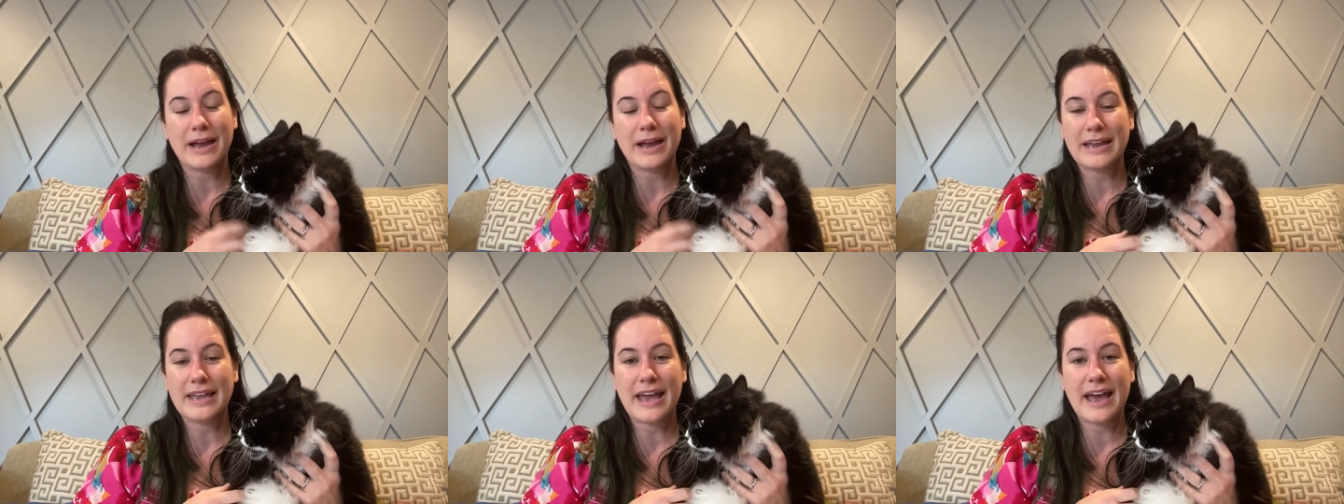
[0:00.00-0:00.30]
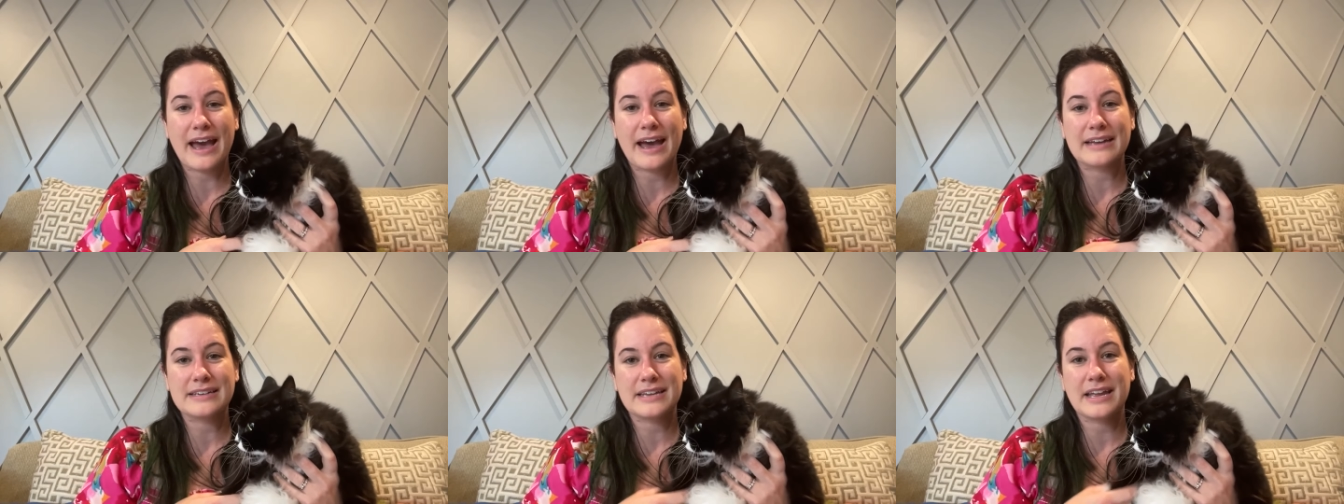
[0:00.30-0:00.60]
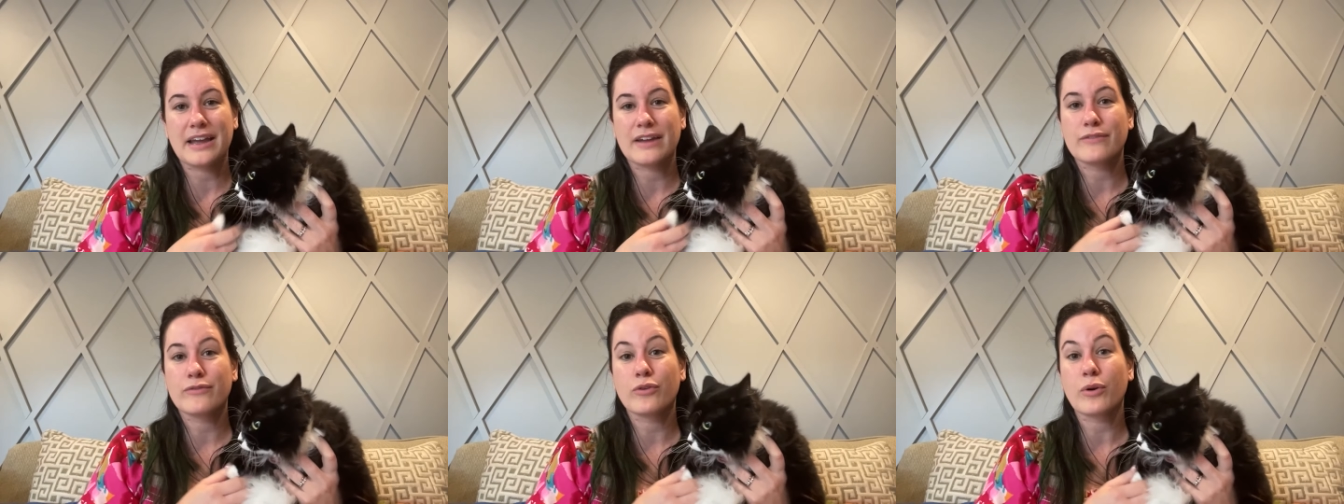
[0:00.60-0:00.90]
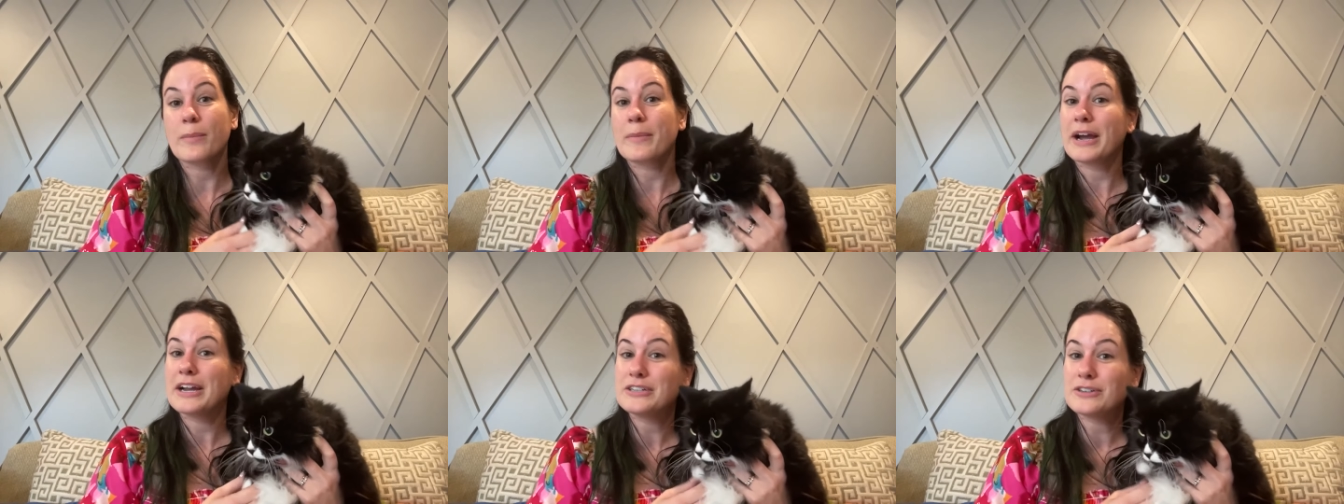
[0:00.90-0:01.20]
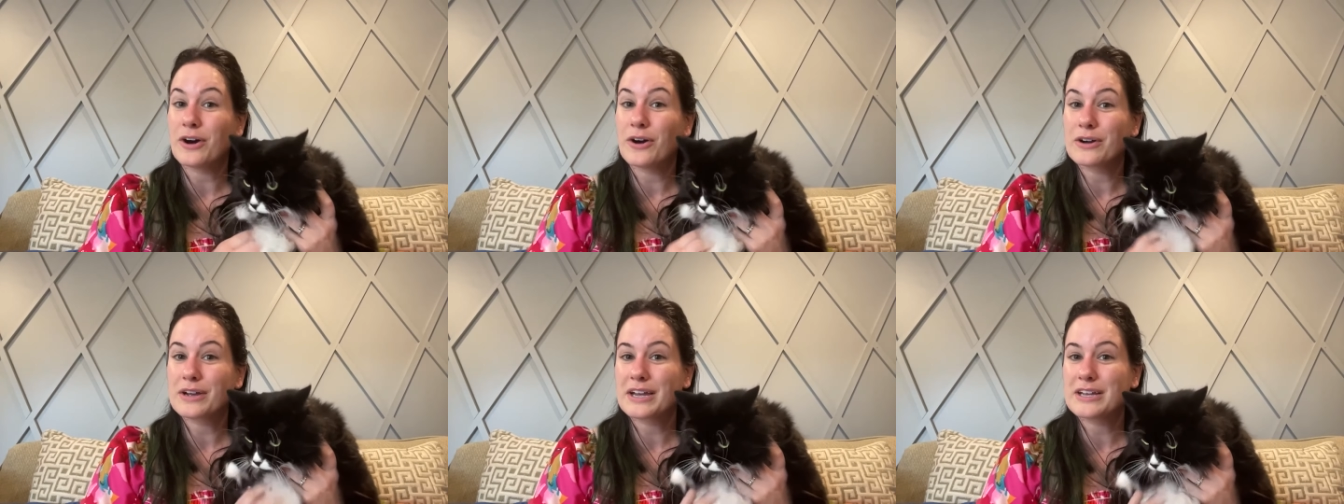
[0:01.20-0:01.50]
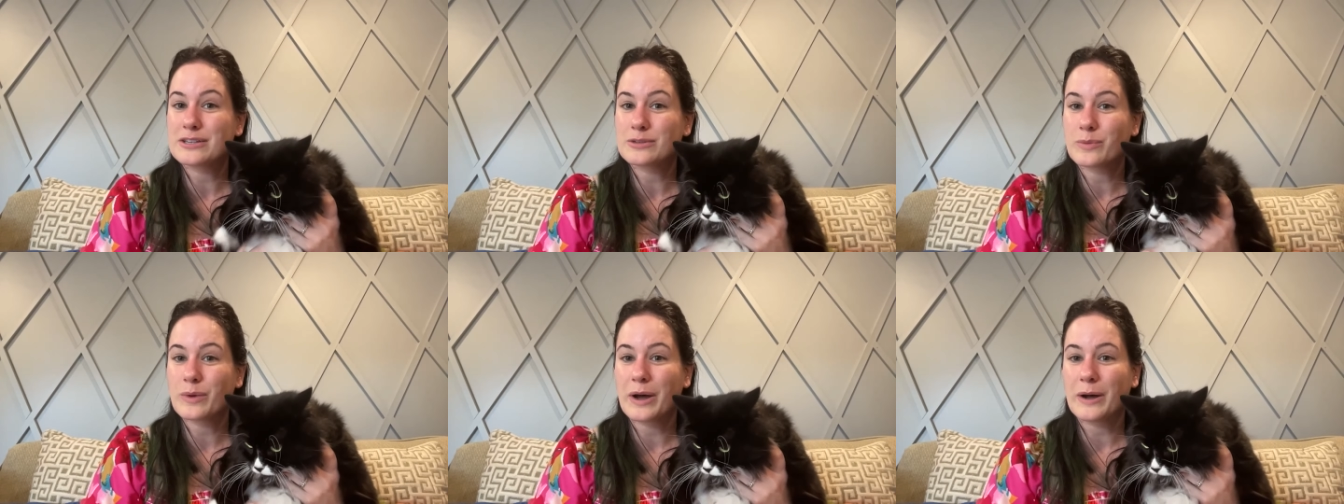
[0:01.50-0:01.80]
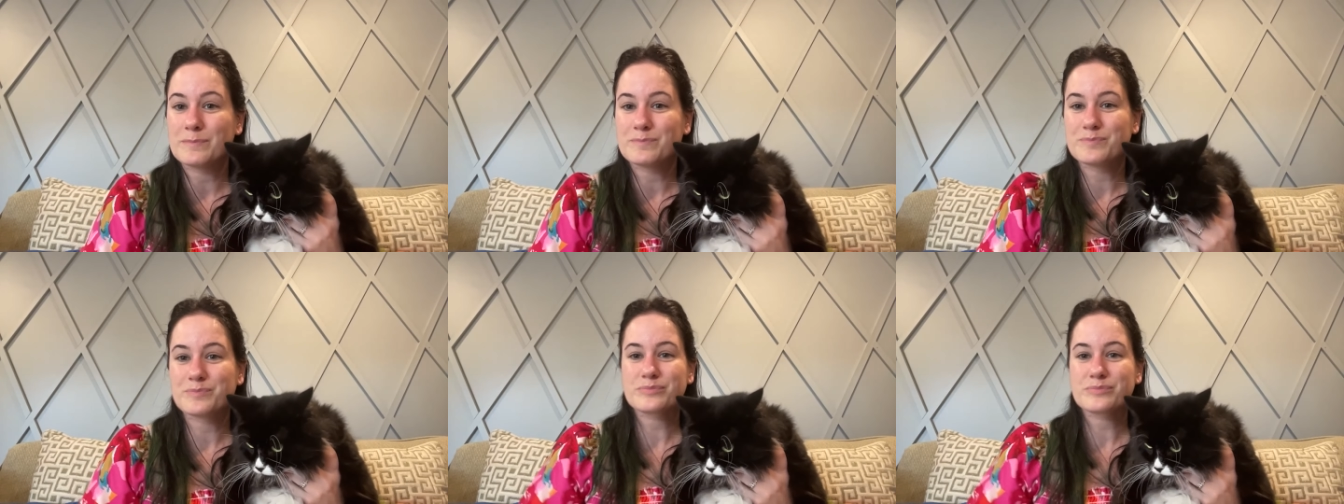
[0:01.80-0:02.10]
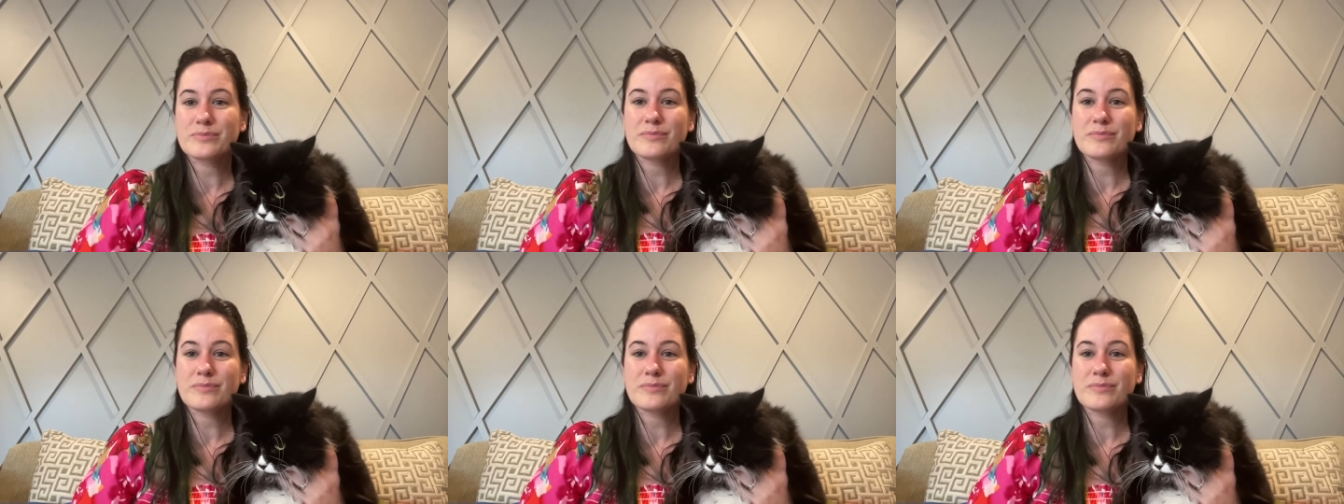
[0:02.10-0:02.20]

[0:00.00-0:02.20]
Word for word: my cat and for my dog as well.